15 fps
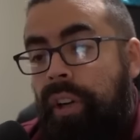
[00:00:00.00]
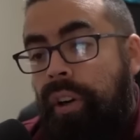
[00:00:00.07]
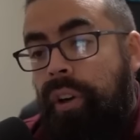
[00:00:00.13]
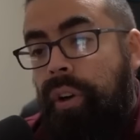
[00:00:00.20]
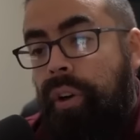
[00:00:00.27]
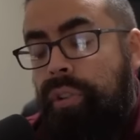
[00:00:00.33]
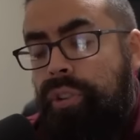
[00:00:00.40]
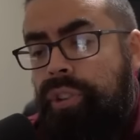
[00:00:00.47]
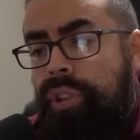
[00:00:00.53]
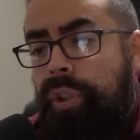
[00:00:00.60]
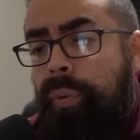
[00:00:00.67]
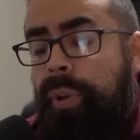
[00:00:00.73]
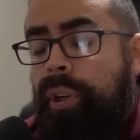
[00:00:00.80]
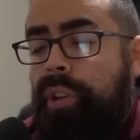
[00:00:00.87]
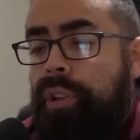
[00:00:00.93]

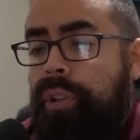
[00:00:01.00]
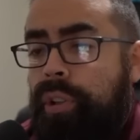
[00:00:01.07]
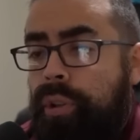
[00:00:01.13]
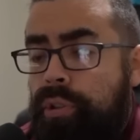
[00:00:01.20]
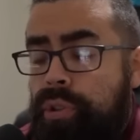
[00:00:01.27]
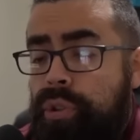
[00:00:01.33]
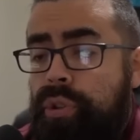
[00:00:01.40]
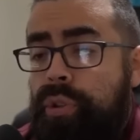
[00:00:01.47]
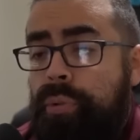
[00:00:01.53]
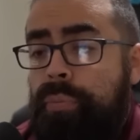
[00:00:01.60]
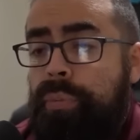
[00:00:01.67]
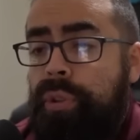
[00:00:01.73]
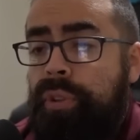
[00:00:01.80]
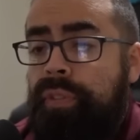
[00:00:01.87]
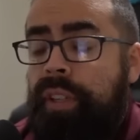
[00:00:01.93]
Also, we are close to a
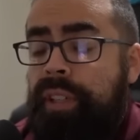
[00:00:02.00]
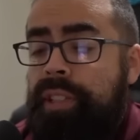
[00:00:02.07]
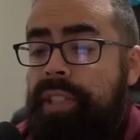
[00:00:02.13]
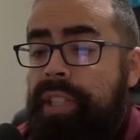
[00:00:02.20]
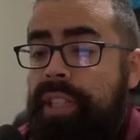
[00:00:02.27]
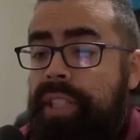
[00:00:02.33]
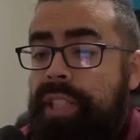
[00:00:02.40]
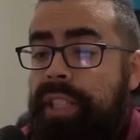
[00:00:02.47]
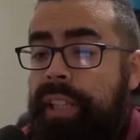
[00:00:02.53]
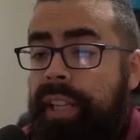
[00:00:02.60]
move on DD.